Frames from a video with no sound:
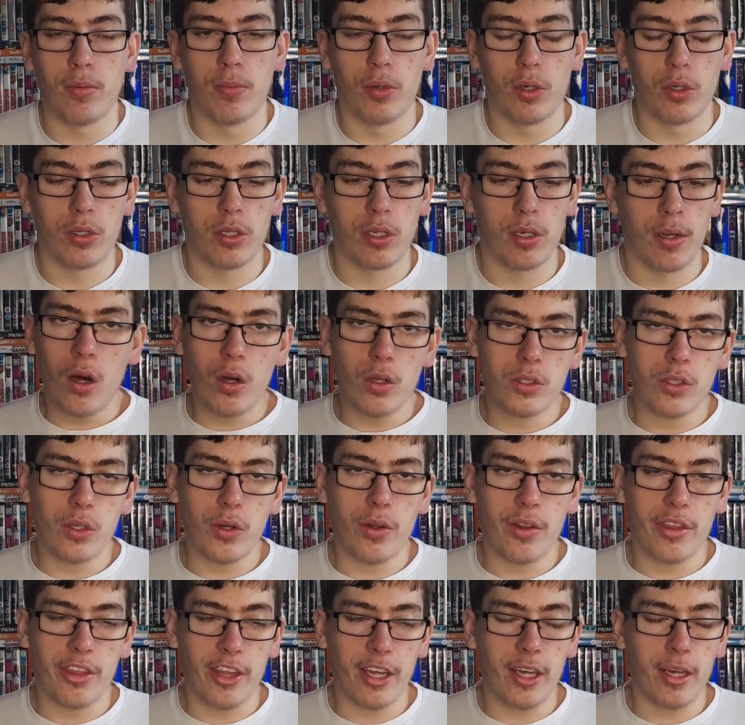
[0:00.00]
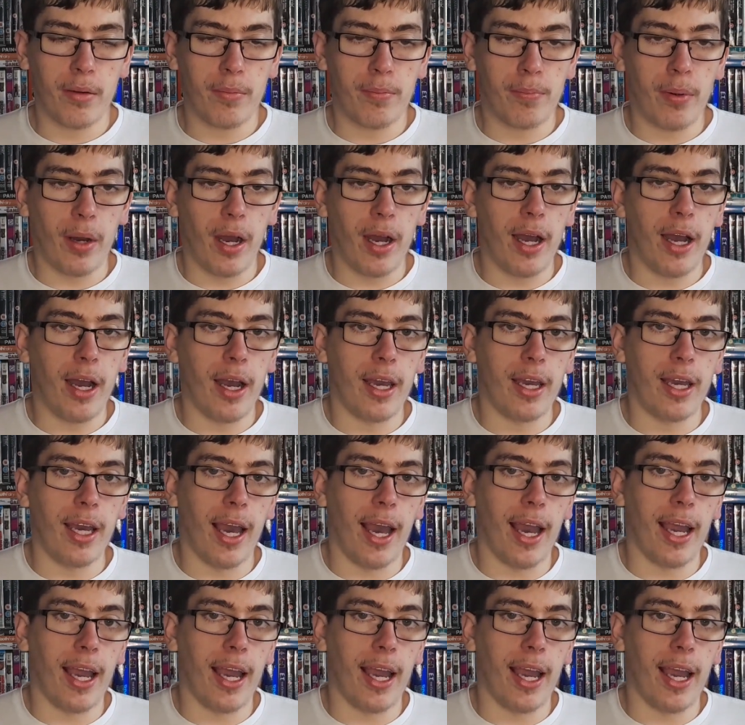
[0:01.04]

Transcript: must. Also, I think by